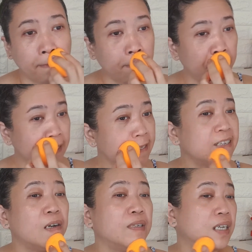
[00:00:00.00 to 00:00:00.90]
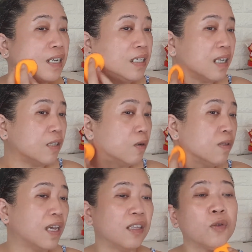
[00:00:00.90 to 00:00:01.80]
Because nowadays I don't
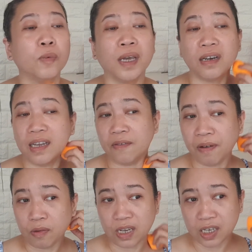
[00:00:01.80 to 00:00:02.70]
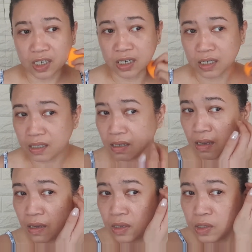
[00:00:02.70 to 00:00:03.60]
get to wear like foundation,
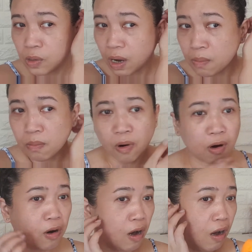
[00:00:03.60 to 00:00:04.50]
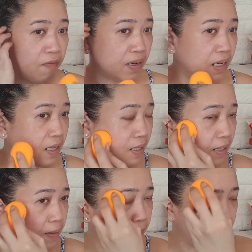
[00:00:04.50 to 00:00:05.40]
so I'm more of a
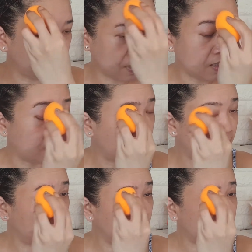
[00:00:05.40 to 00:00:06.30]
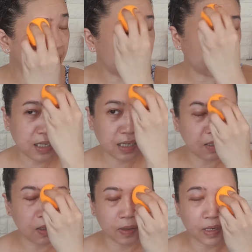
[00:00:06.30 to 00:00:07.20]
tinted
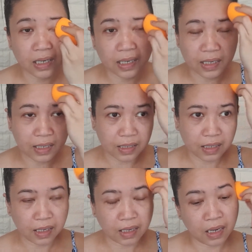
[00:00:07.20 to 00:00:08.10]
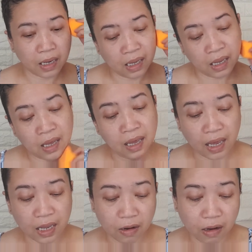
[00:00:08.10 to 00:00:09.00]
sunscreen
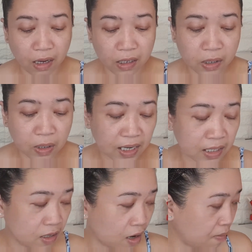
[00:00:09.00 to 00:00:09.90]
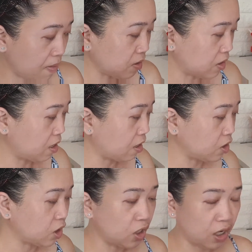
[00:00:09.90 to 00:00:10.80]
and also let's talk about the
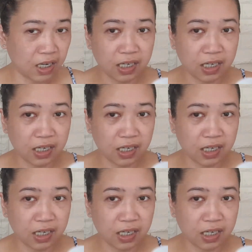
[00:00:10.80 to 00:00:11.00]
Dr. Jart.